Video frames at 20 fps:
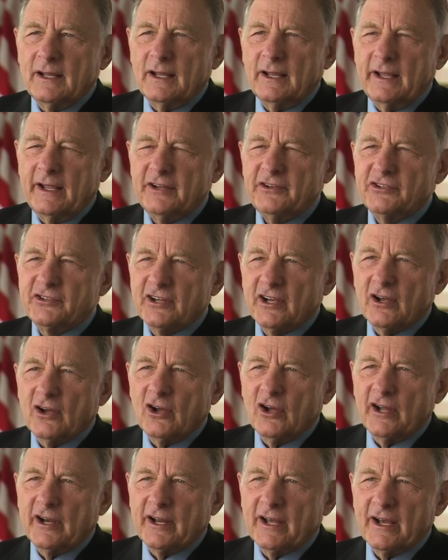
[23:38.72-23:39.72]

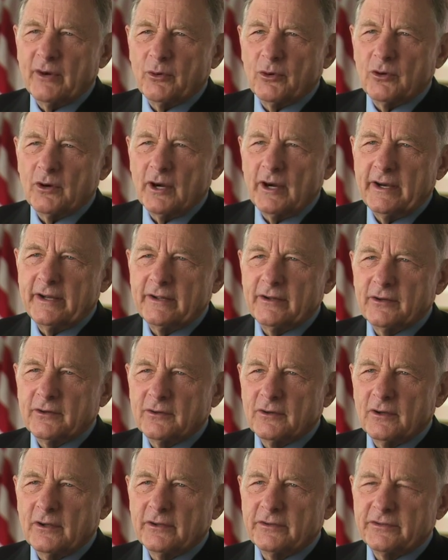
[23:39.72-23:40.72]
Henshaw and I were riding
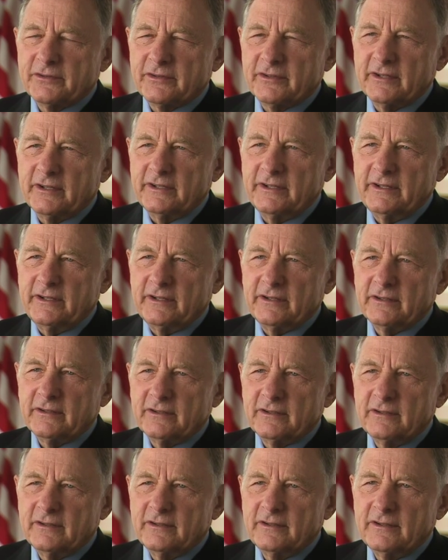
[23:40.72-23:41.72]
across the
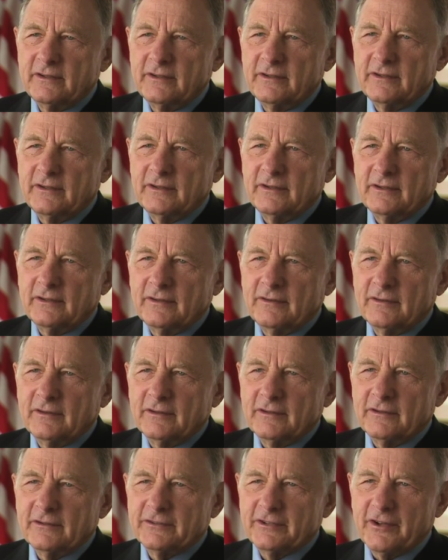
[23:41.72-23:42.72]

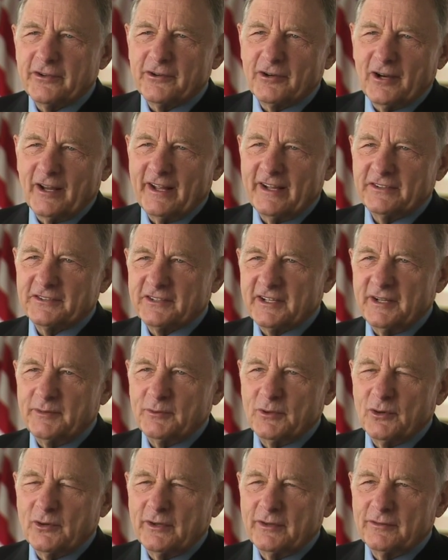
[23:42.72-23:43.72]
southern
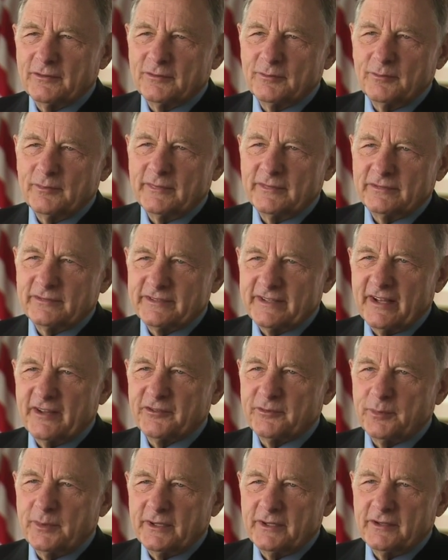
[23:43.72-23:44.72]
landscape going from
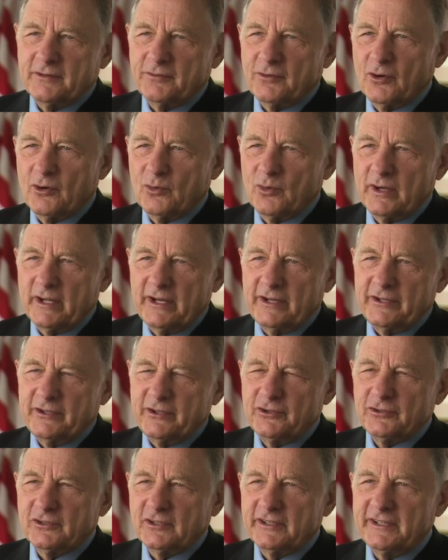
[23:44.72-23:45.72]
South Bend to Fort Wayne.
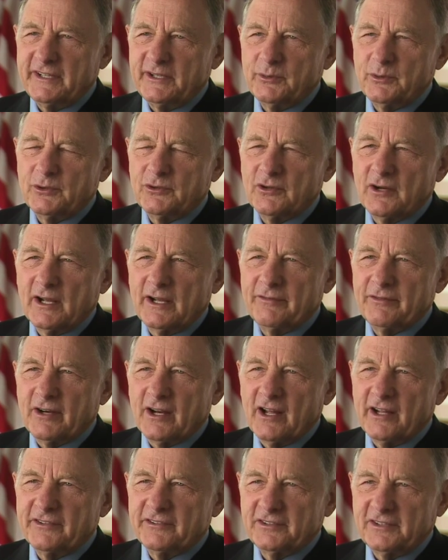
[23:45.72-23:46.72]
Usually he would drive and
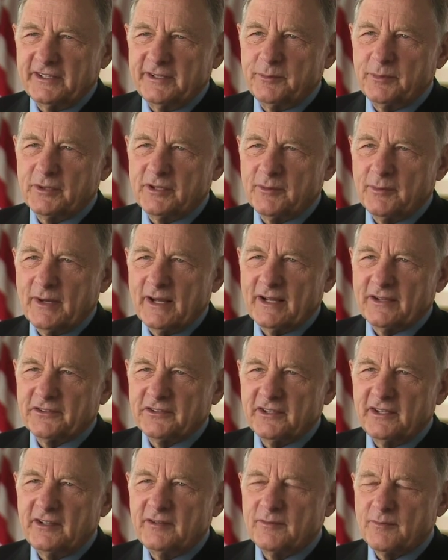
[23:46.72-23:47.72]
I'd sleep in the back
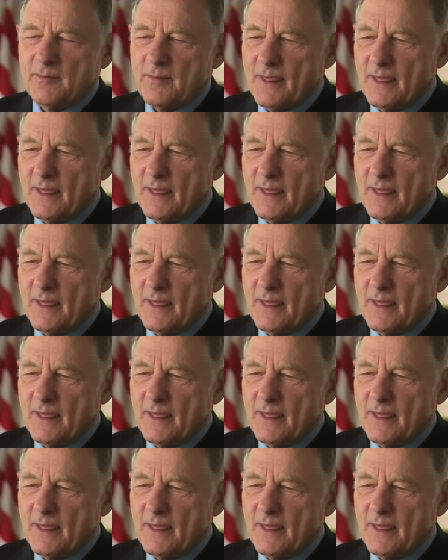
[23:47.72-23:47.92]
seat.